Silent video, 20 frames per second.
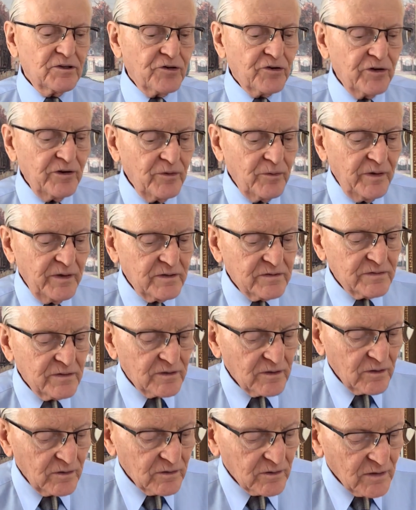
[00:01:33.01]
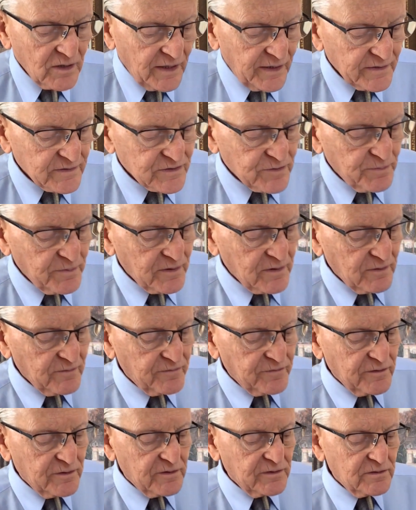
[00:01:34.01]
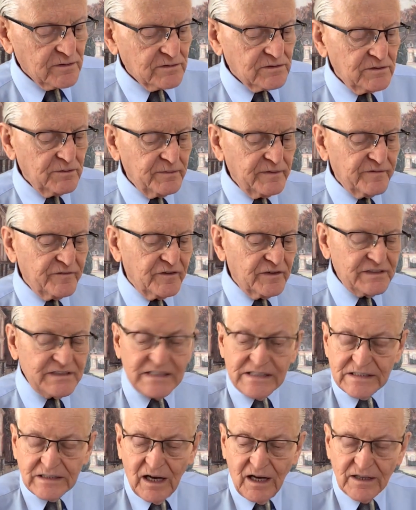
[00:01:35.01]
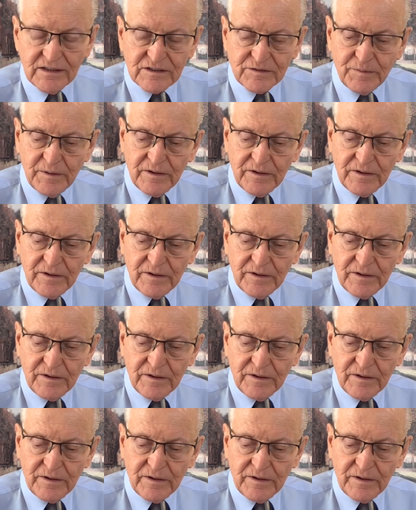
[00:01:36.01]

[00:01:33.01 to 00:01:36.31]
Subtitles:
3 weeks in the local hospital for detox,